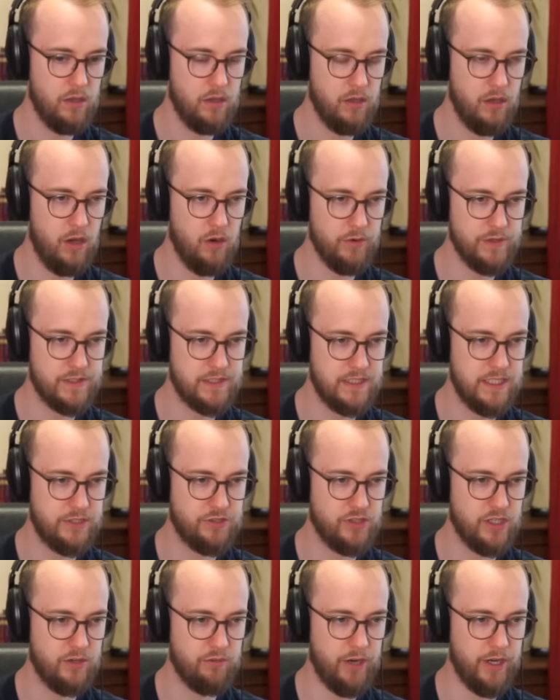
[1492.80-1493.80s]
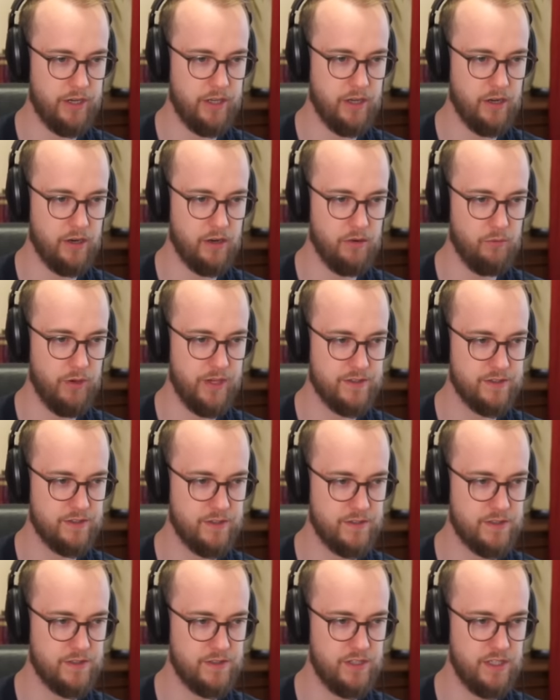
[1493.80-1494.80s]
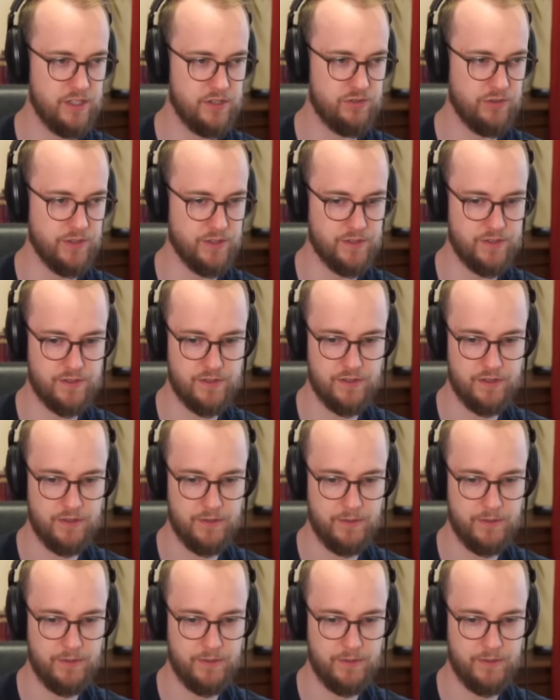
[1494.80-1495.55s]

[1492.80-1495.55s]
Oh, it's literally right here. Wait, so this is the entrance.